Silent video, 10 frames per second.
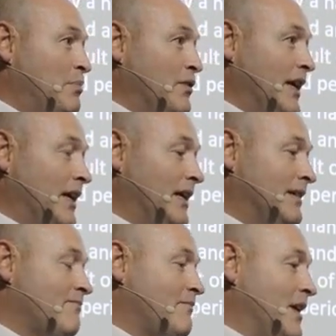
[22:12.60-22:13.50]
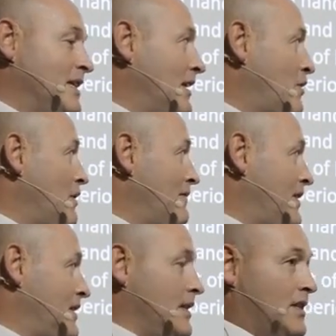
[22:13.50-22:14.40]
they didn't quite
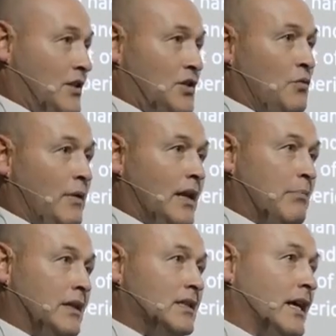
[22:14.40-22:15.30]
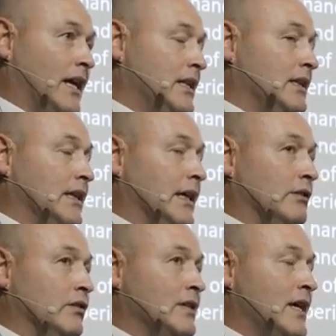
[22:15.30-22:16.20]
fit into the 2 wheelie bins they had in
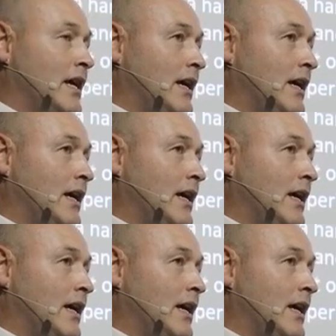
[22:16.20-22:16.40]
there, and